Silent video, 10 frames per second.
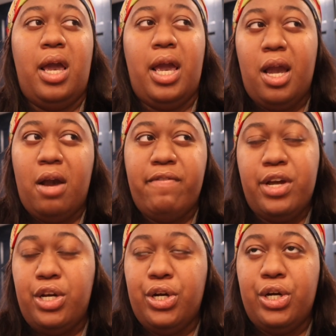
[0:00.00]
Hair
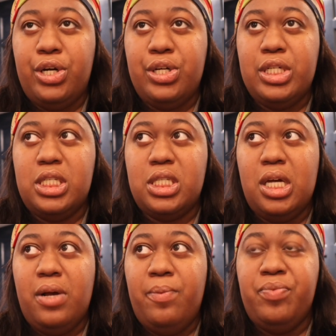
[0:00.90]
vendors,
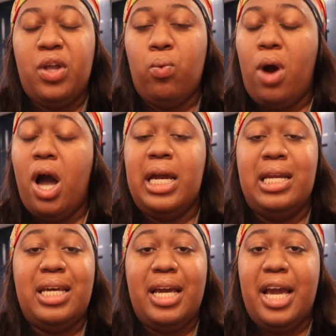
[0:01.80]
raw
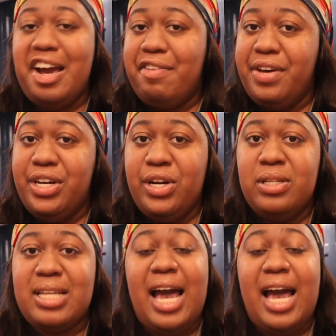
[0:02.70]
Indian hair vendors.